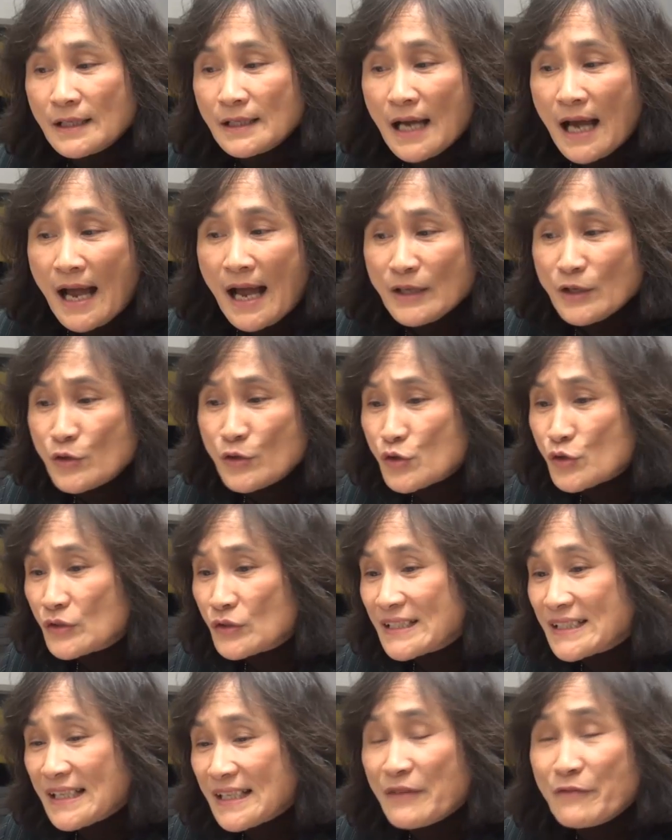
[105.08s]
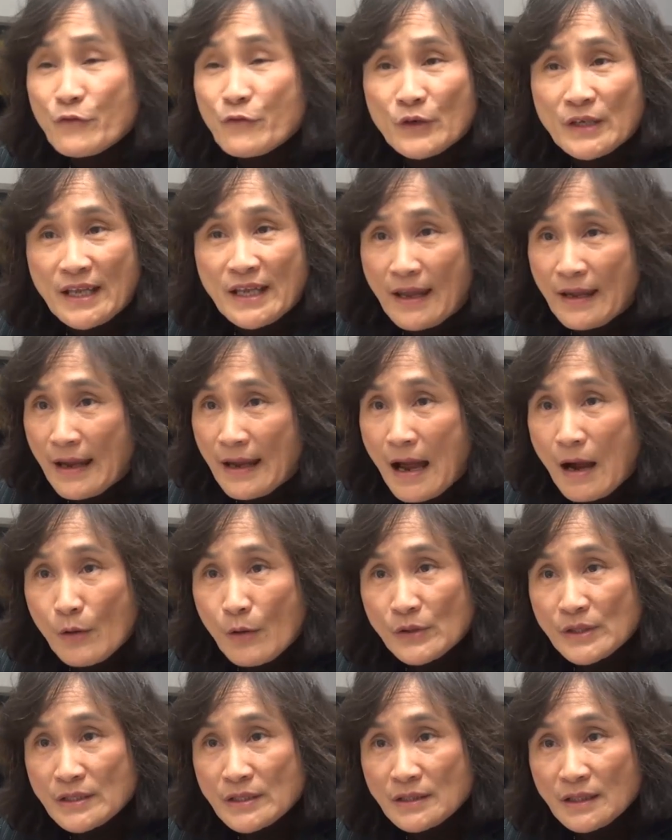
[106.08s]
I usually say 48
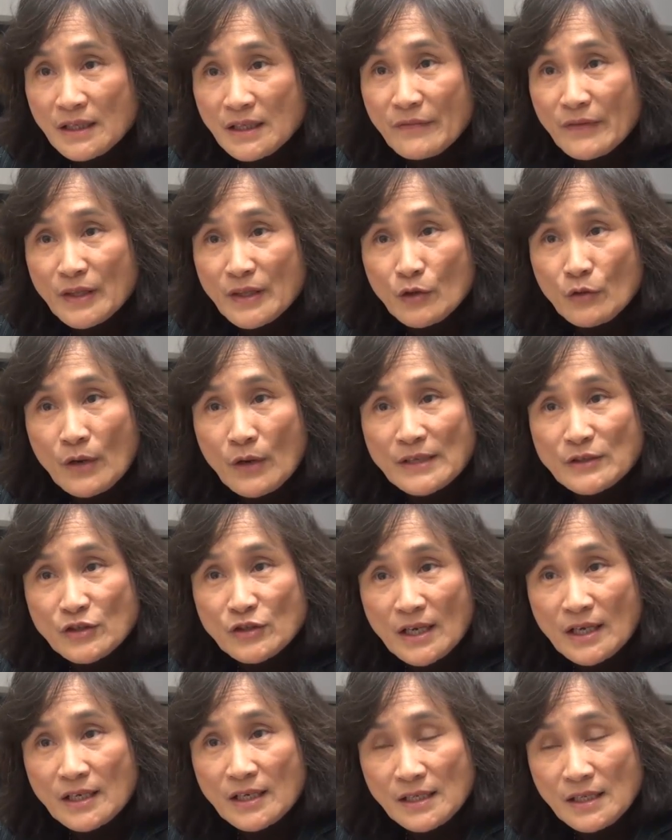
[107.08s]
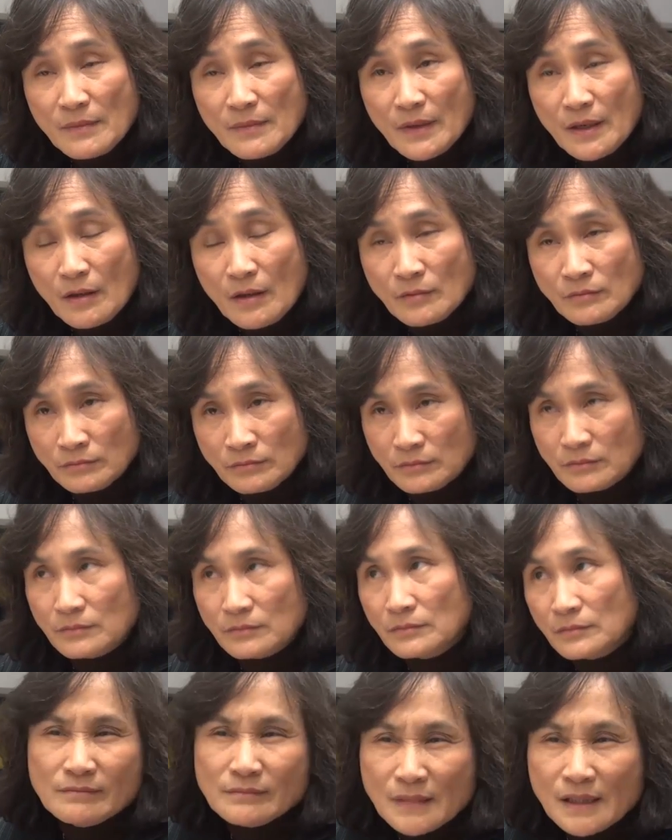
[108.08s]
hours, even though I check email
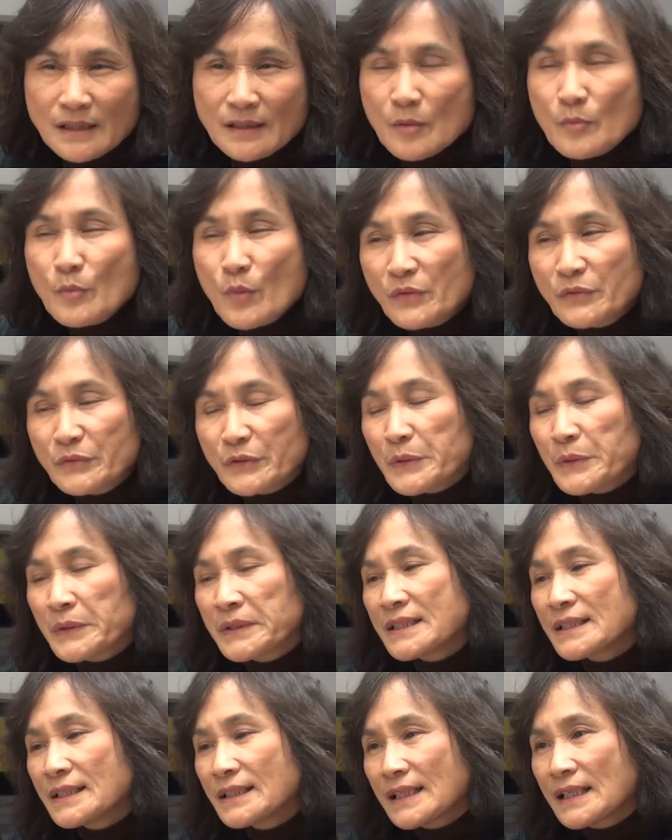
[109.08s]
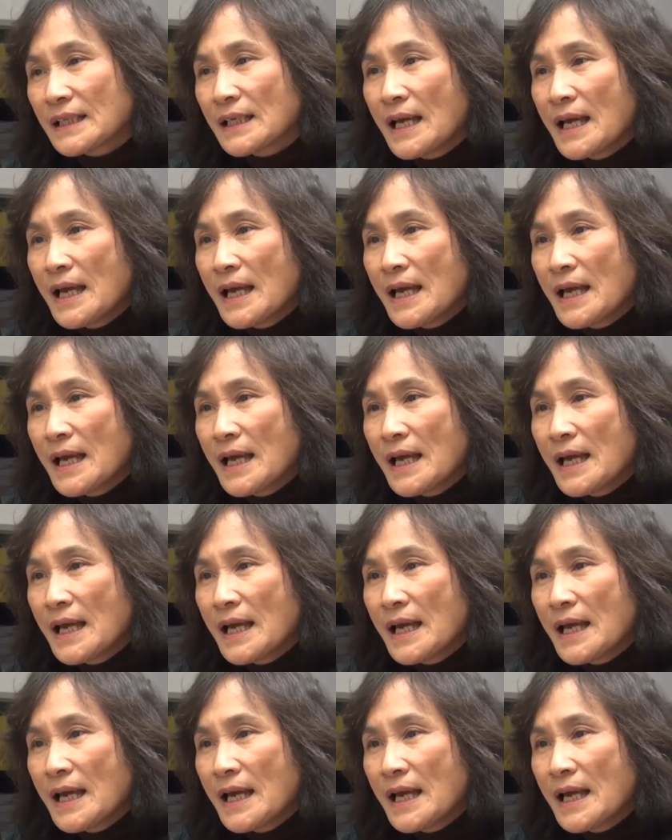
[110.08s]
more frequently,